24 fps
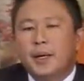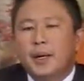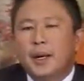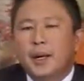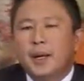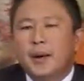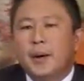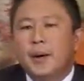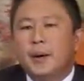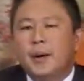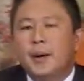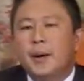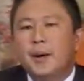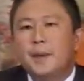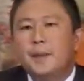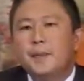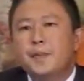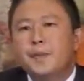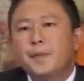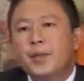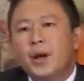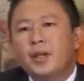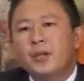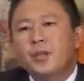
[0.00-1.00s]

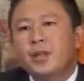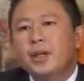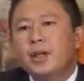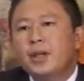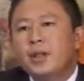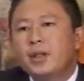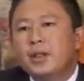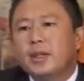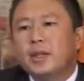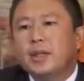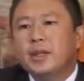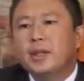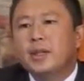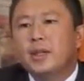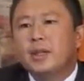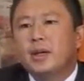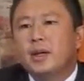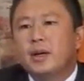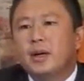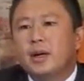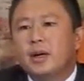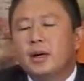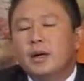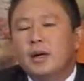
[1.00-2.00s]
Yeah, I think
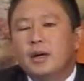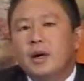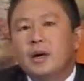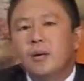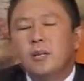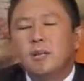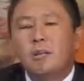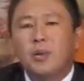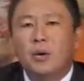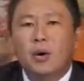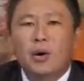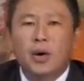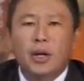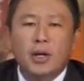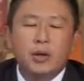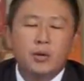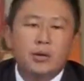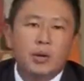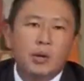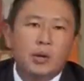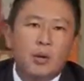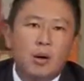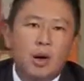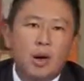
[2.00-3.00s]
the employee
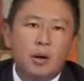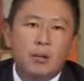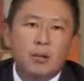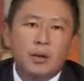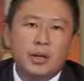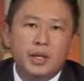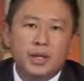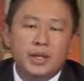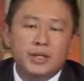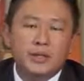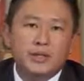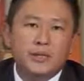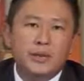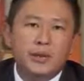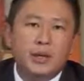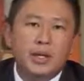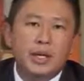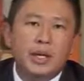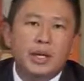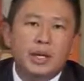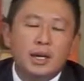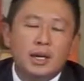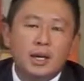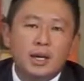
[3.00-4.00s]
requirement is
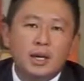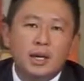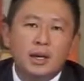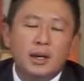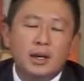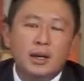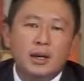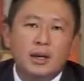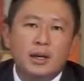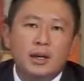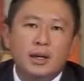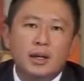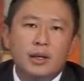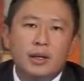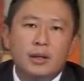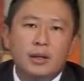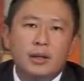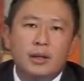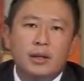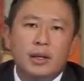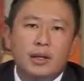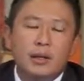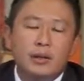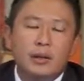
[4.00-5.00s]
very clear
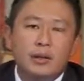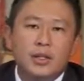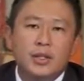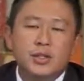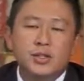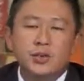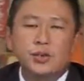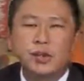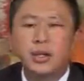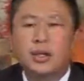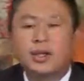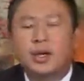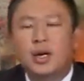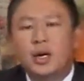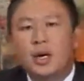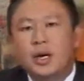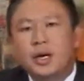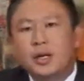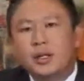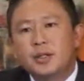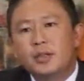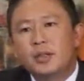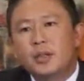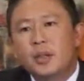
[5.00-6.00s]
in this
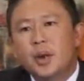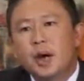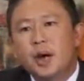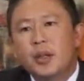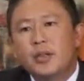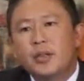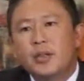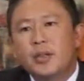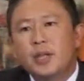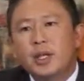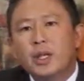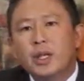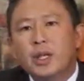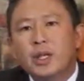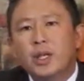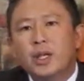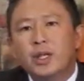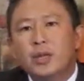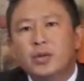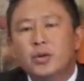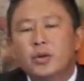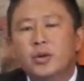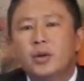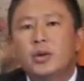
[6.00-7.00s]
regard. What the
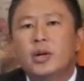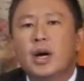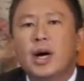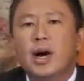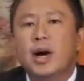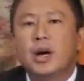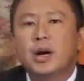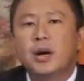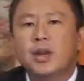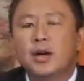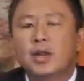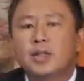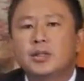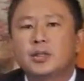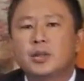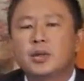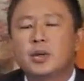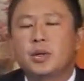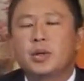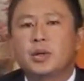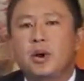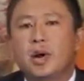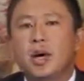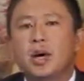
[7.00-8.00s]
new guidelines
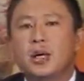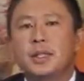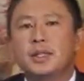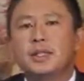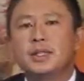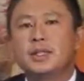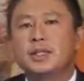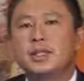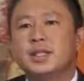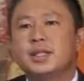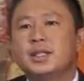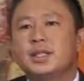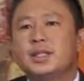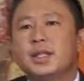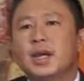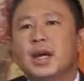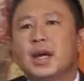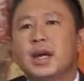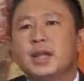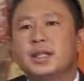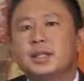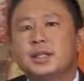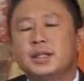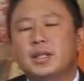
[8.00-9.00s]
requires is
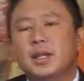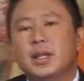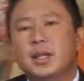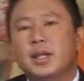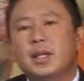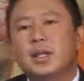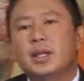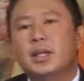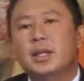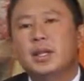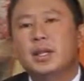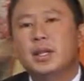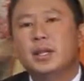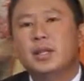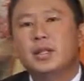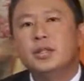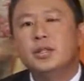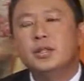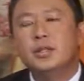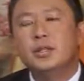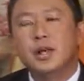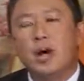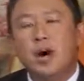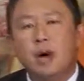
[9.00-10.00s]
that the
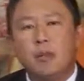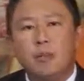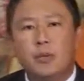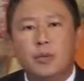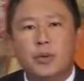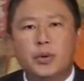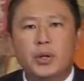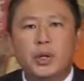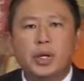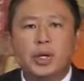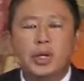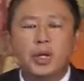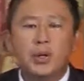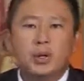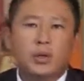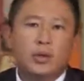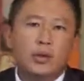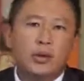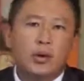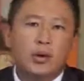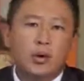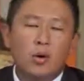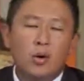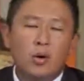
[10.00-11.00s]
company
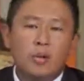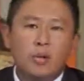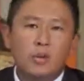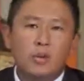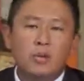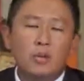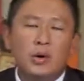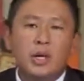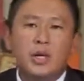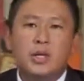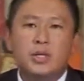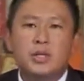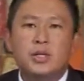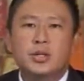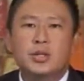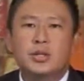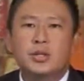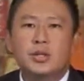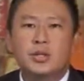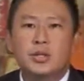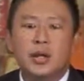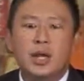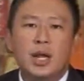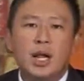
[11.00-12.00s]
or the corporation
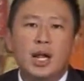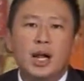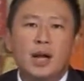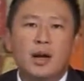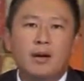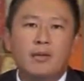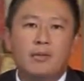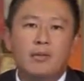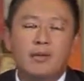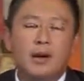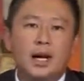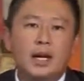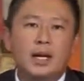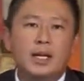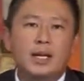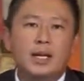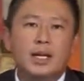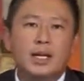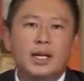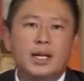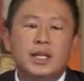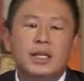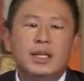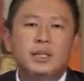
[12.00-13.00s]
shall have at
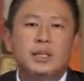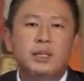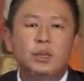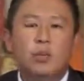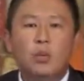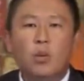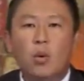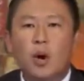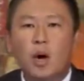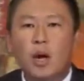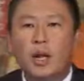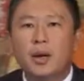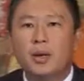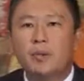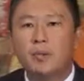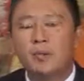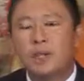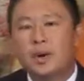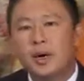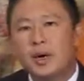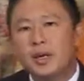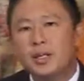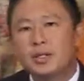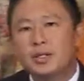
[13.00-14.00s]
least one
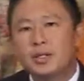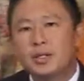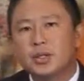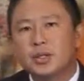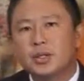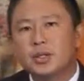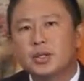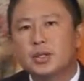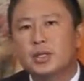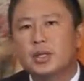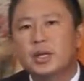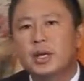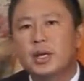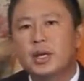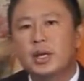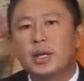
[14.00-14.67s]
person